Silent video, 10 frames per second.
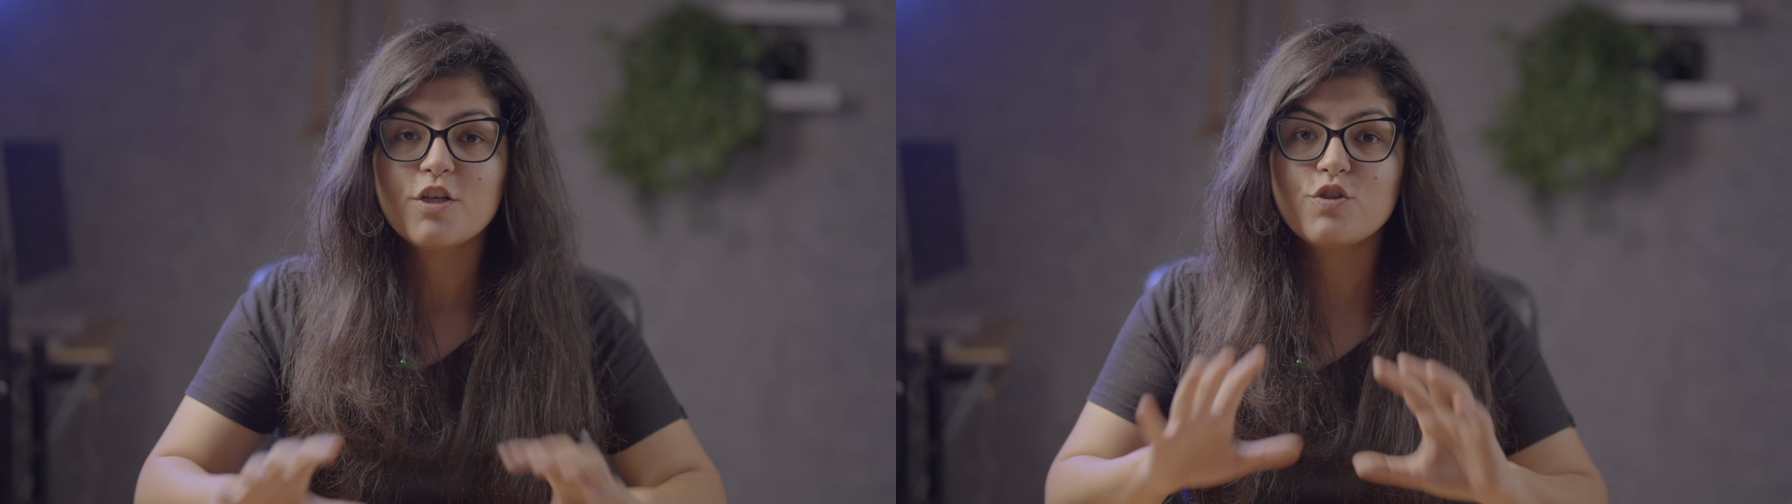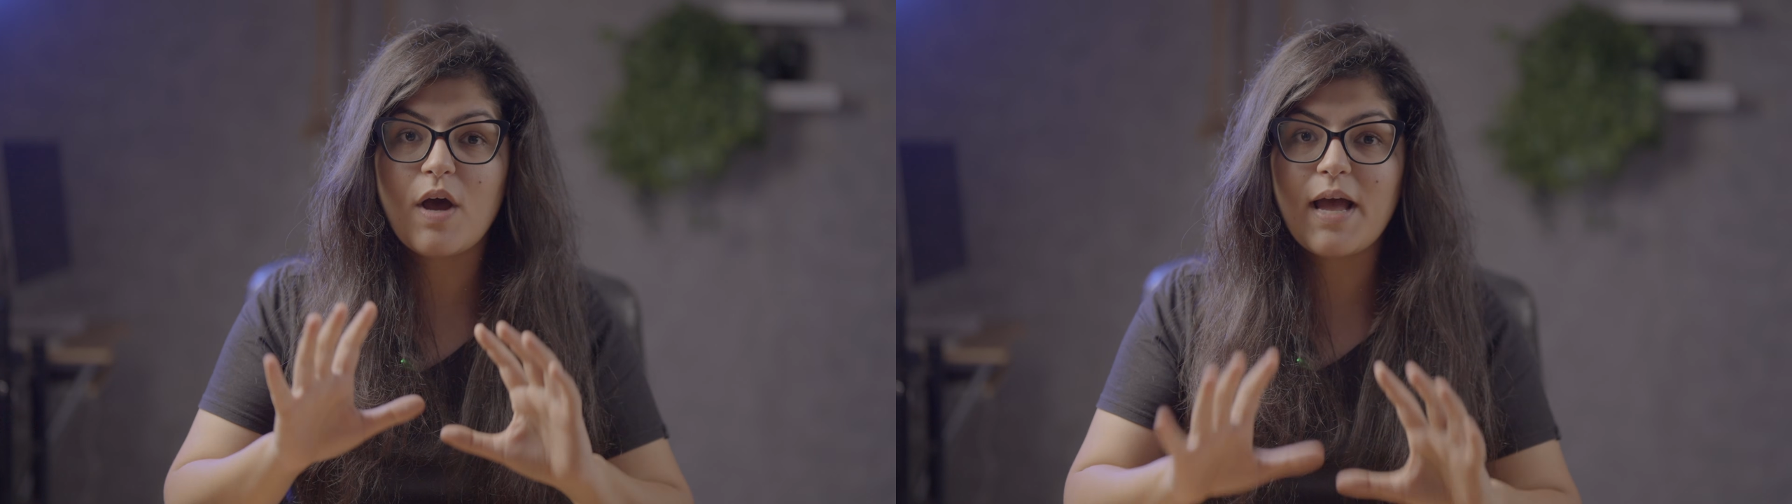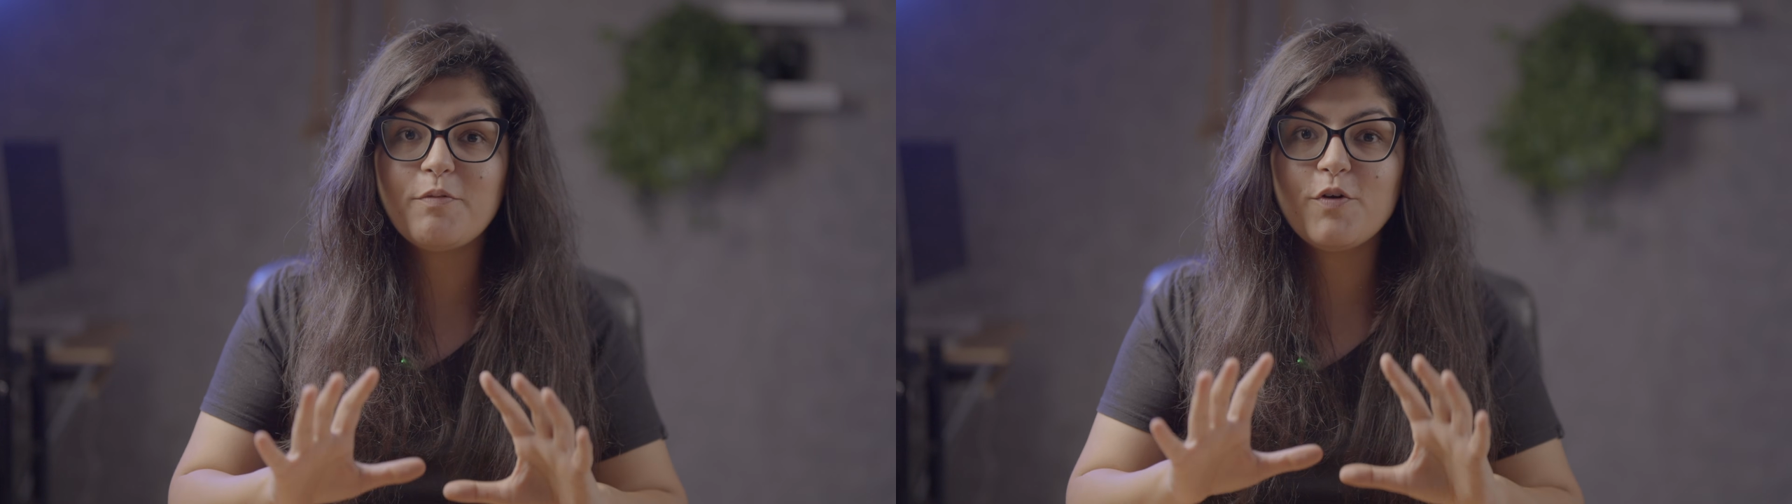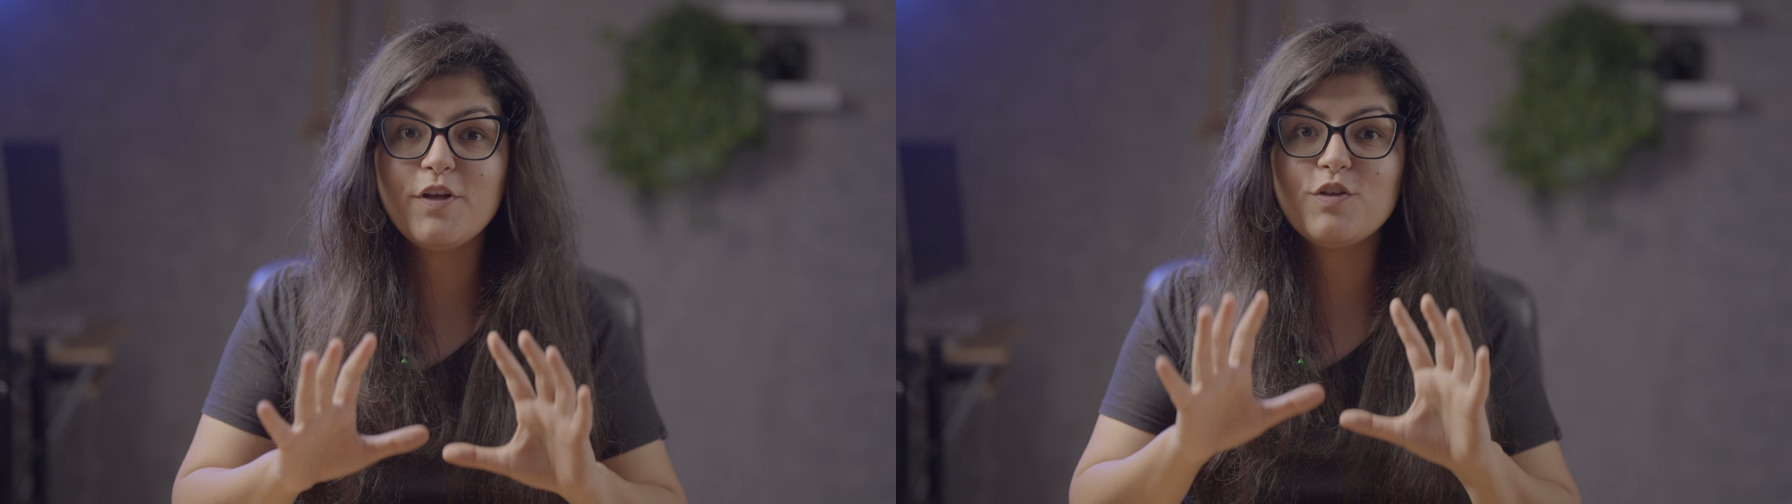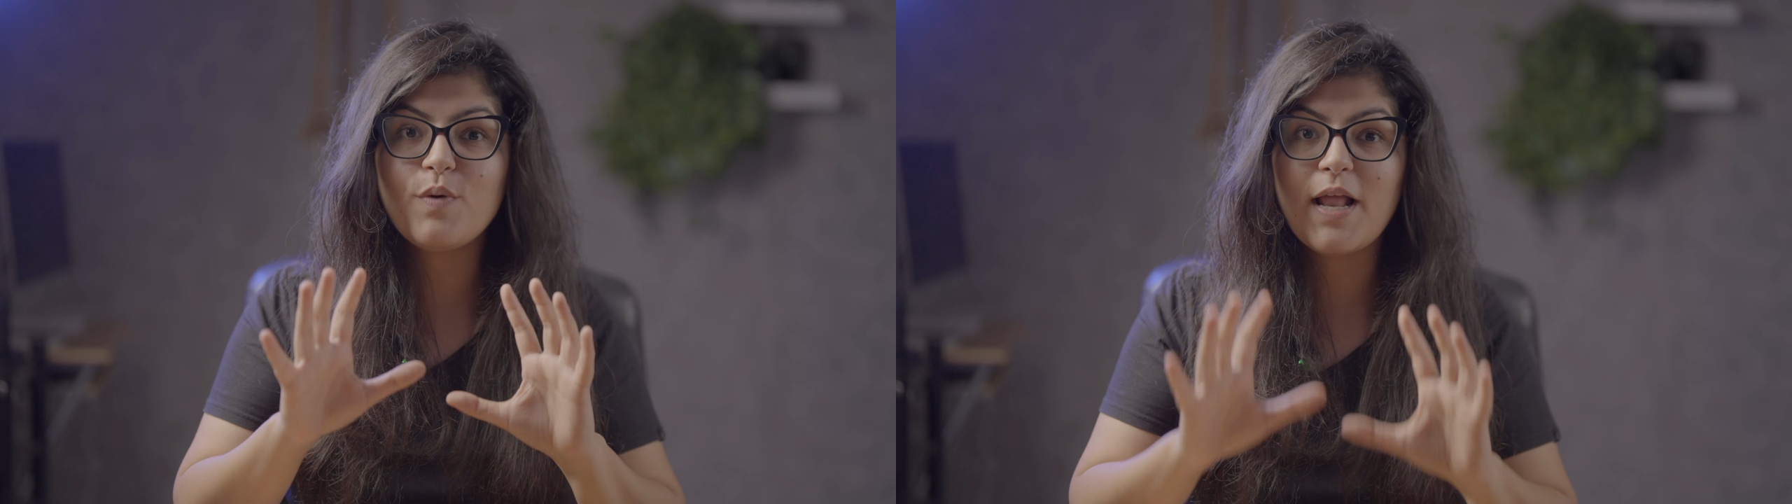So, I'm
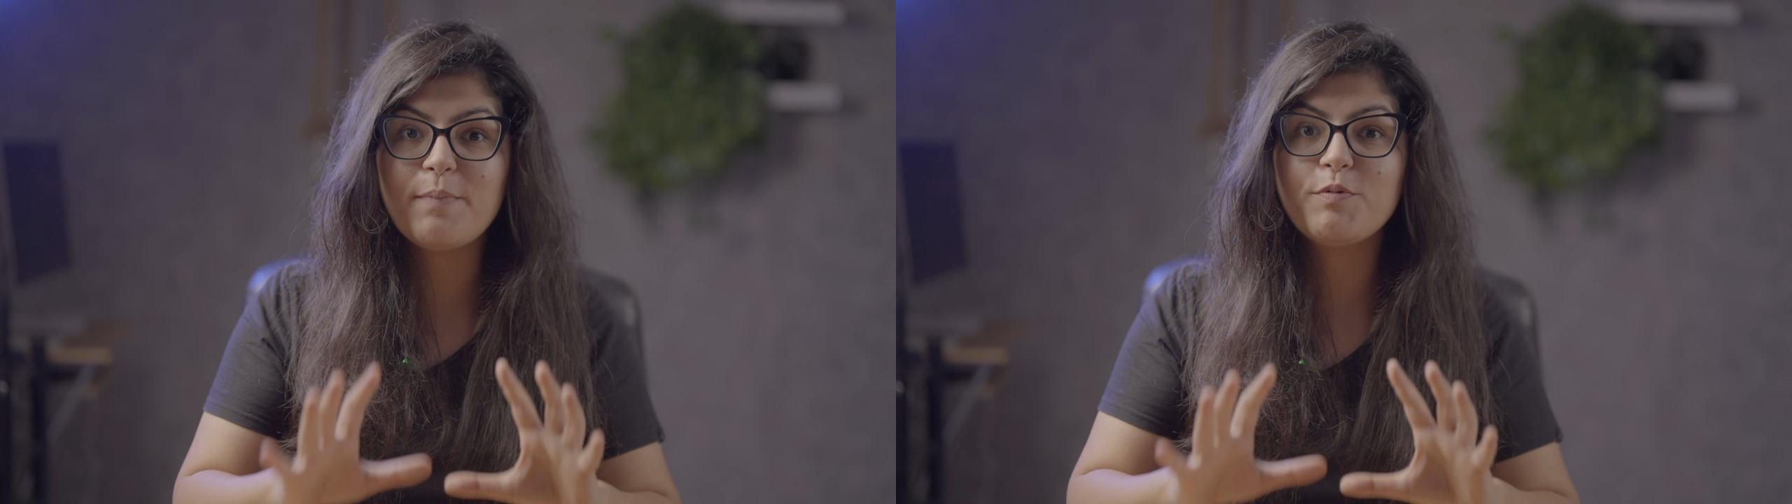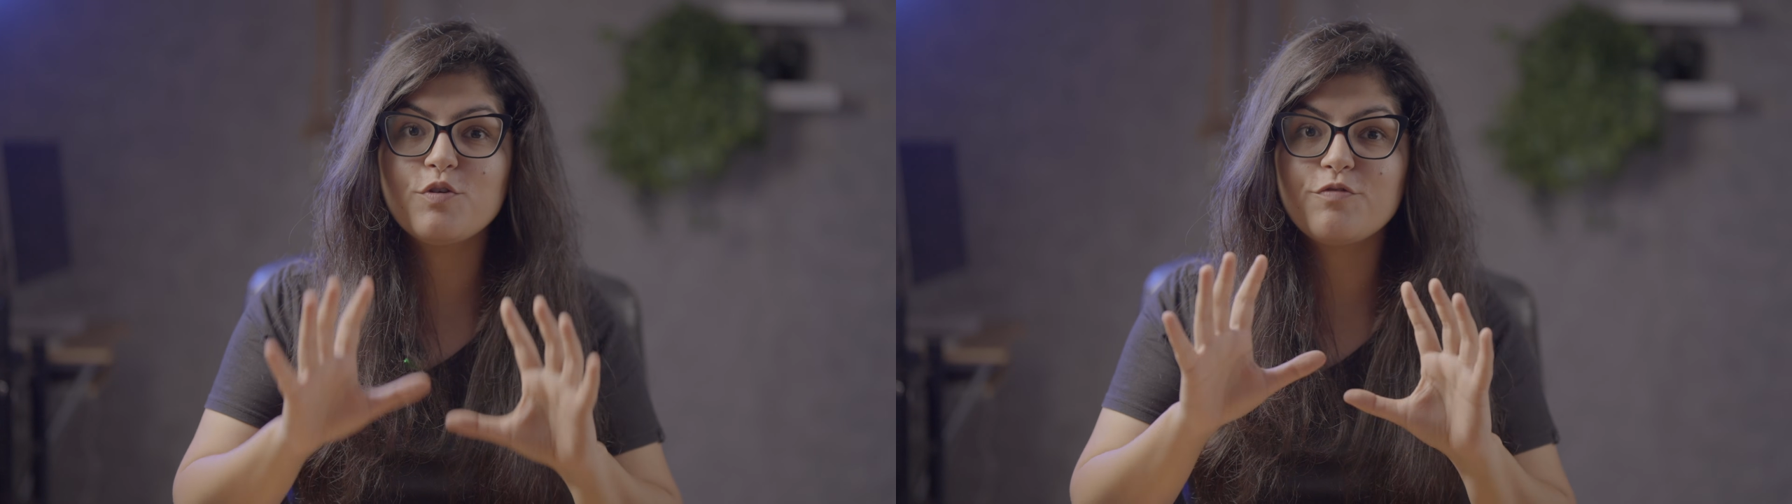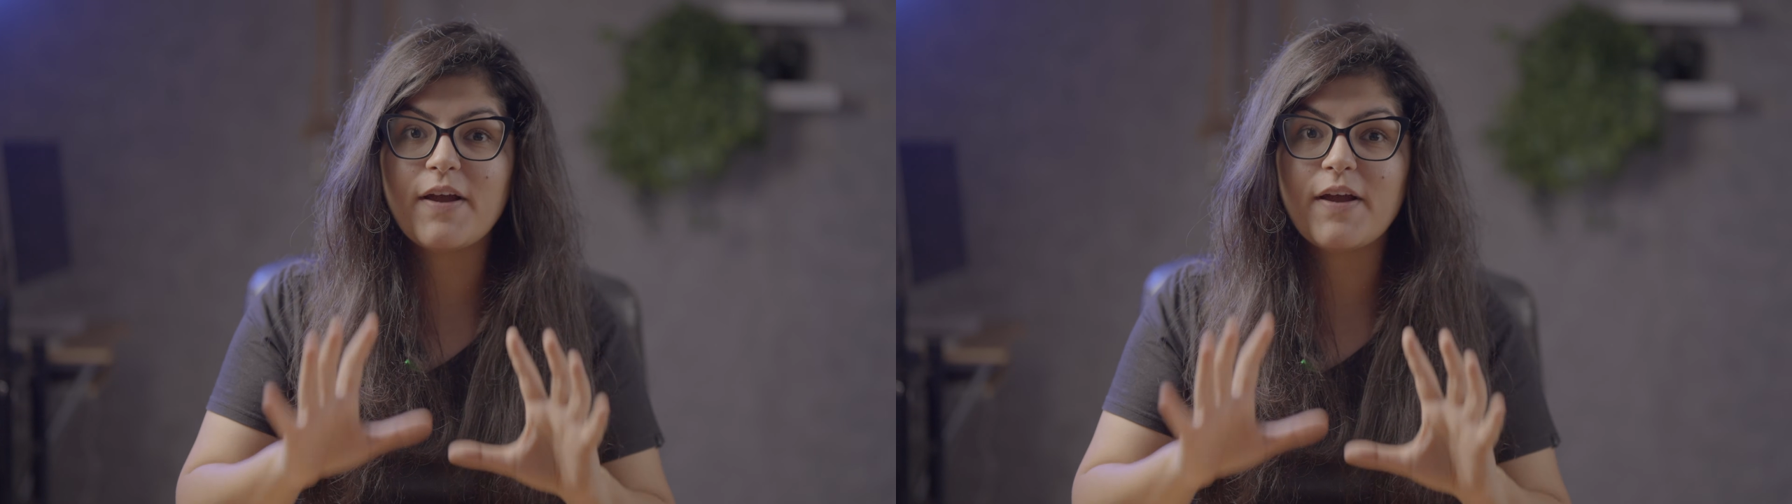going to help you to